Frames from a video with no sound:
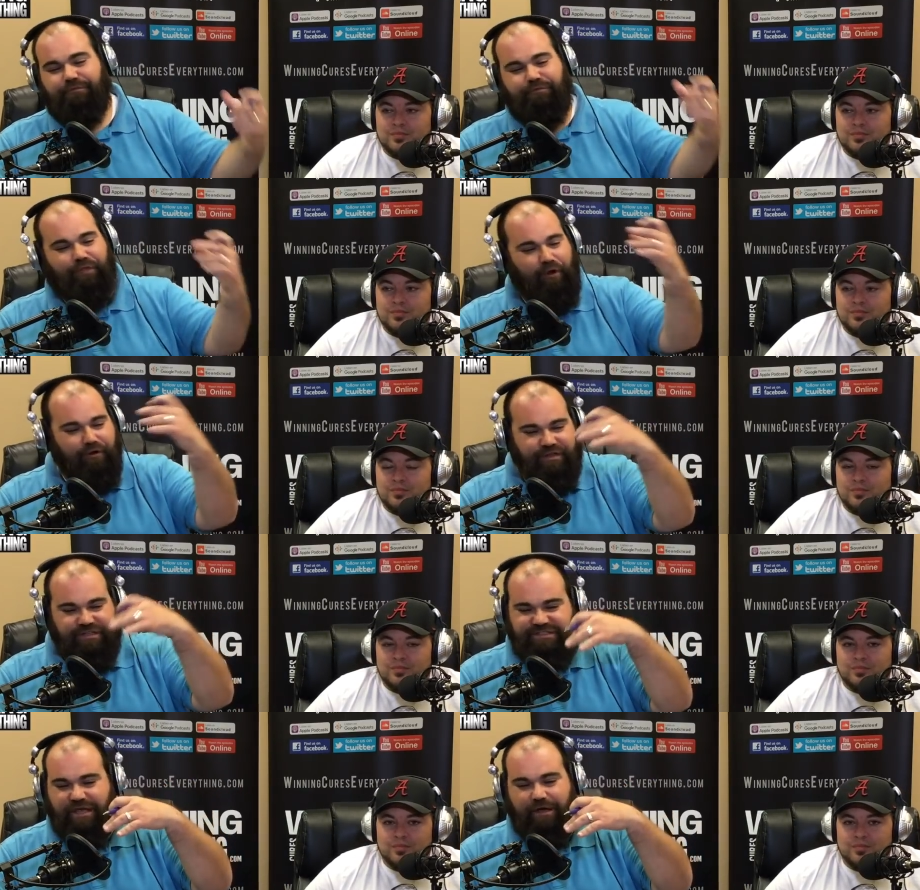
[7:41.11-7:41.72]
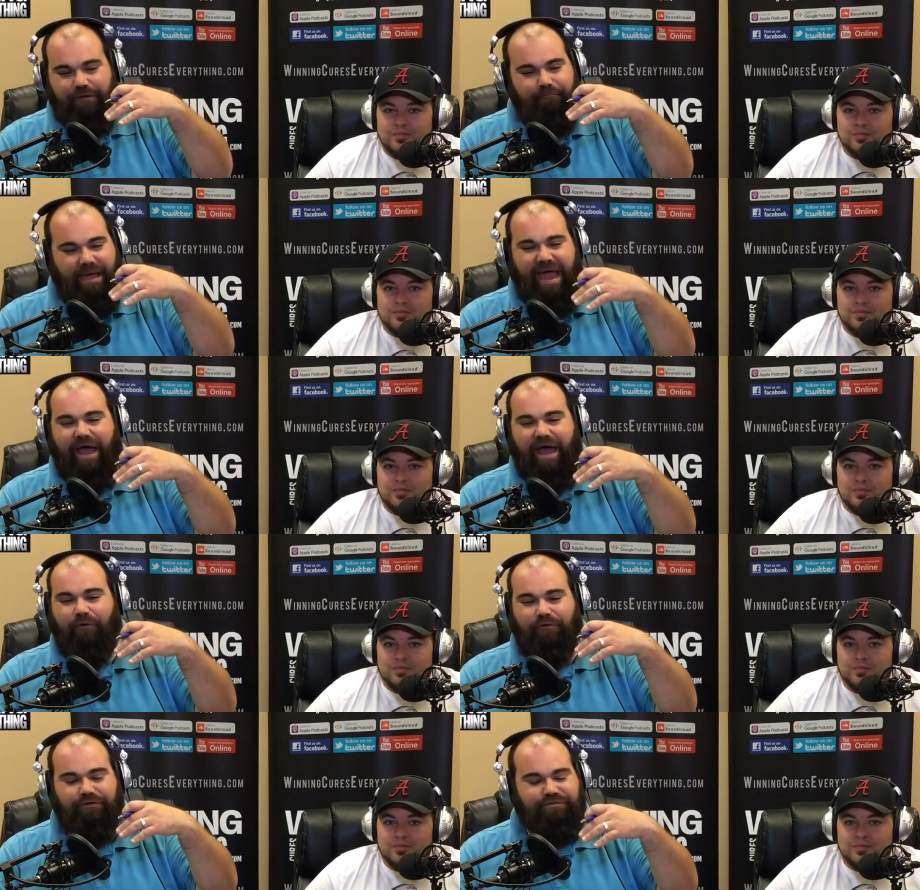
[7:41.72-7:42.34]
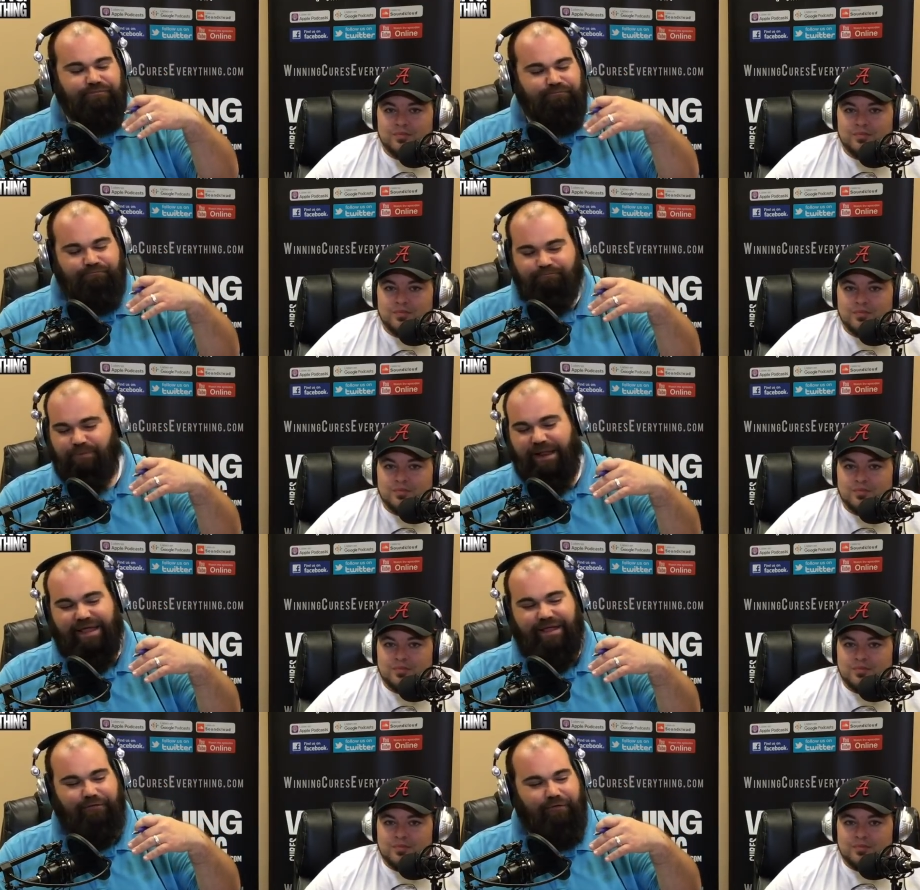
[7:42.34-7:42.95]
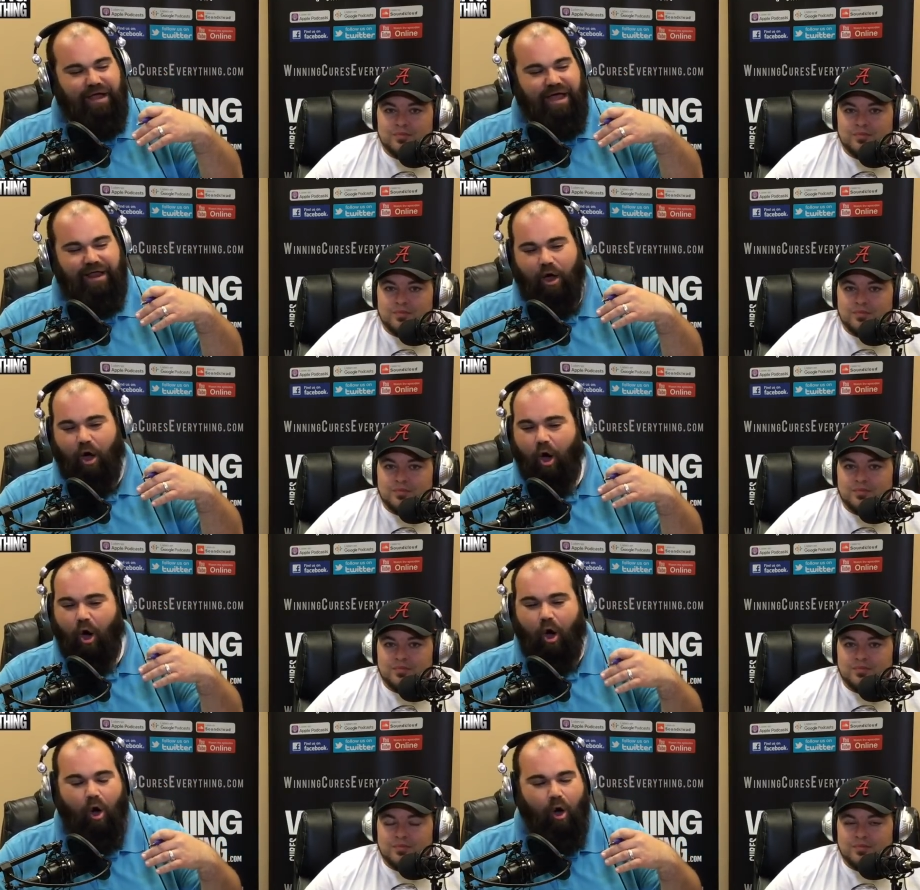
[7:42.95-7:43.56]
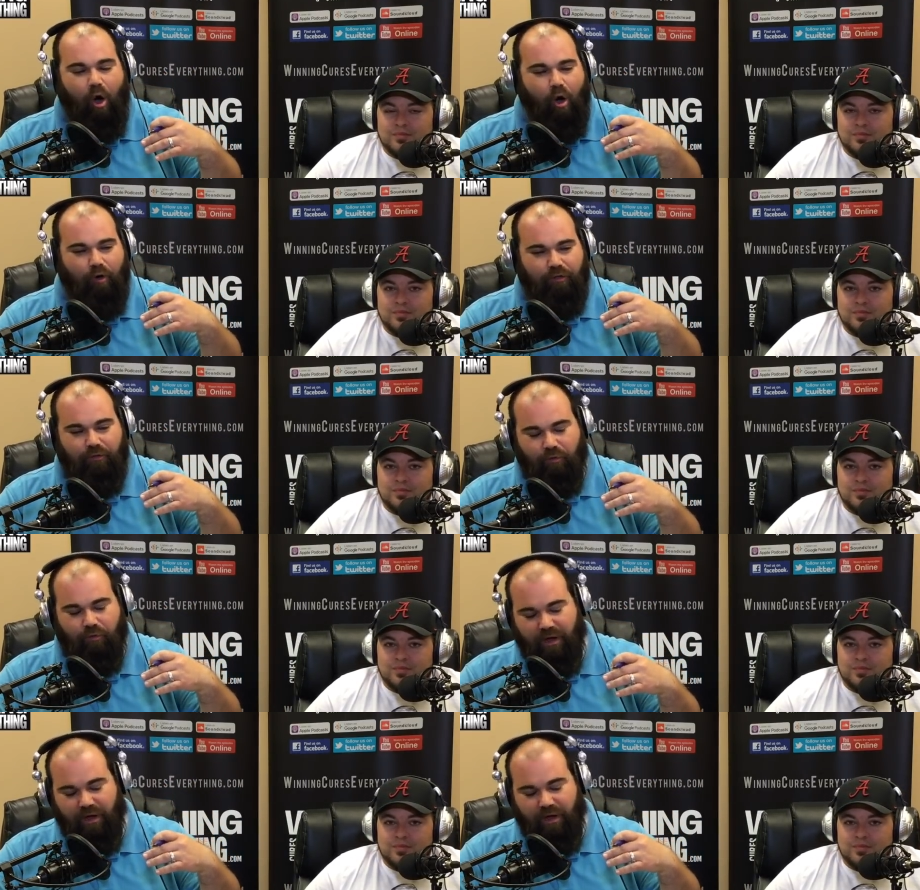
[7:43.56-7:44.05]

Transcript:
Speaker 1: 30-something hour plane ride all the